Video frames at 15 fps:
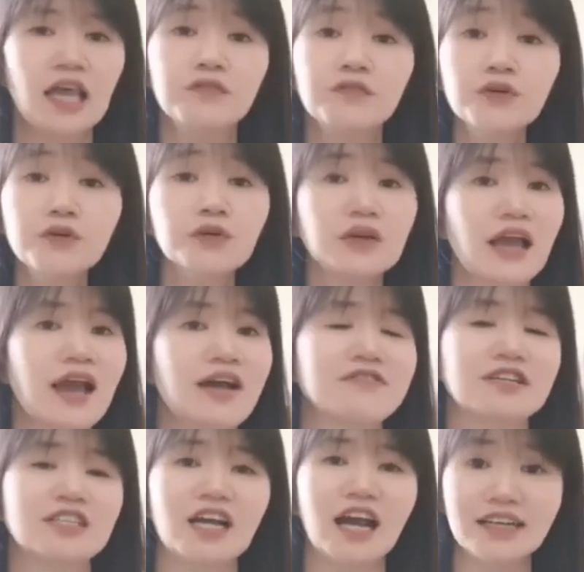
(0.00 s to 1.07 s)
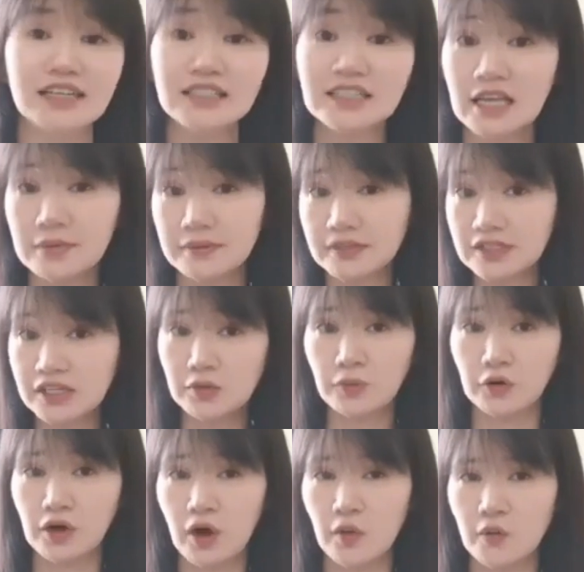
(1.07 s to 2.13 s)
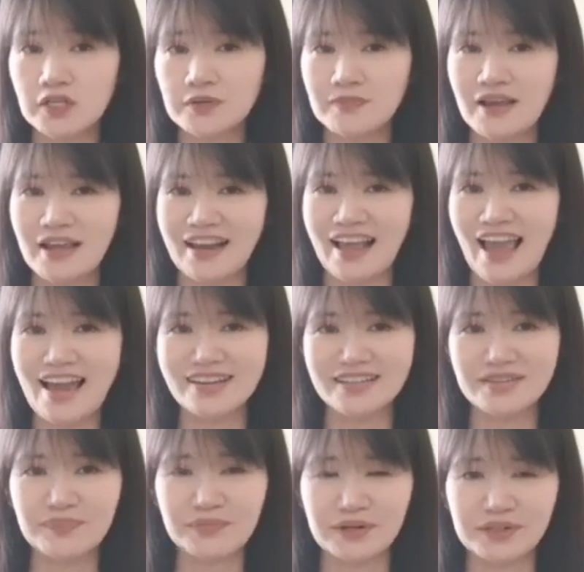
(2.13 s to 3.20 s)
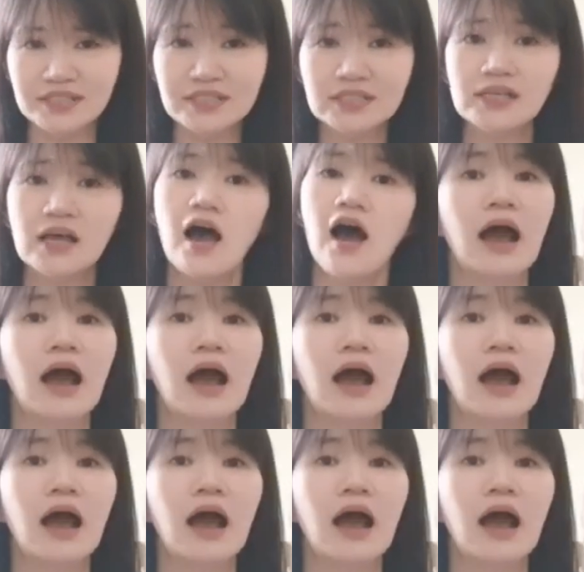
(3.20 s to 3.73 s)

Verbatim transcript: If you could have a Chinese neighbor, it would always be an added bonus.